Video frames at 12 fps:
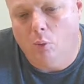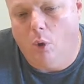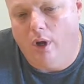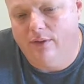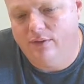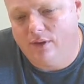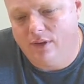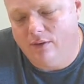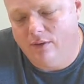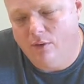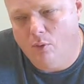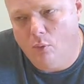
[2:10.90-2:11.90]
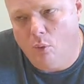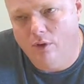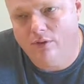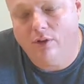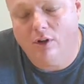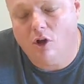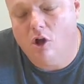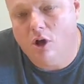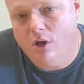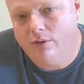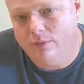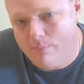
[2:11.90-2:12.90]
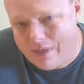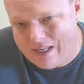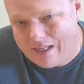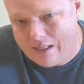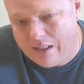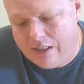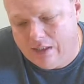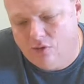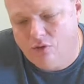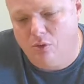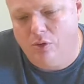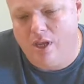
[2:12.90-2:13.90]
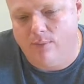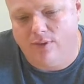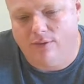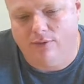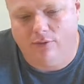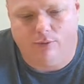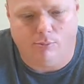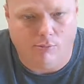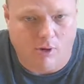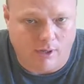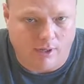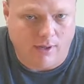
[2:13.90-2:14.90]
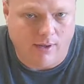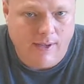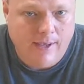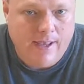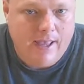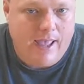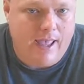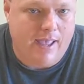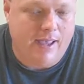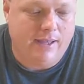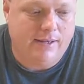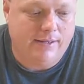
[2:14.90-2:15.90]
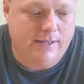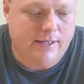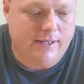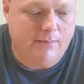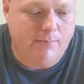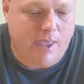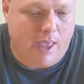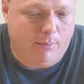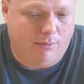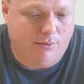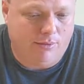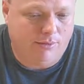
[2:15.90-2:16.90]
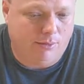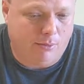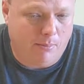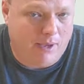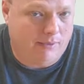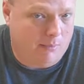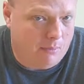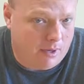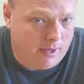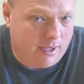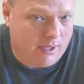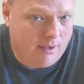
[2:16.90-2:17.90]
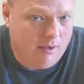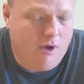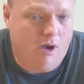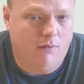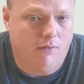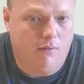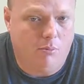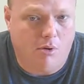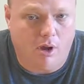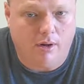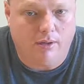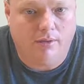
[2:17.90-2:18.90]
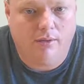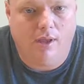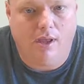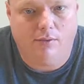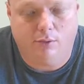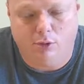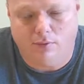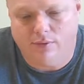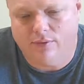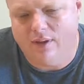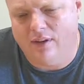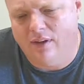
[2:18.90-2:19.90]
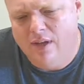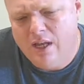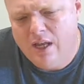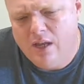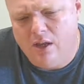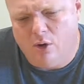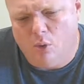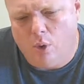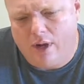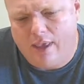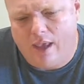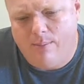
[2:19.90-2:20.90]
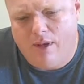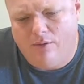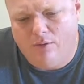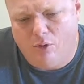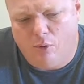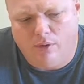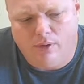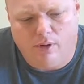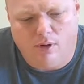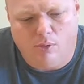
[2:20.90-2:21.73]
what is it going to cost me to keep this system running and be able to still make some money off of a product and service? And when it came down to it,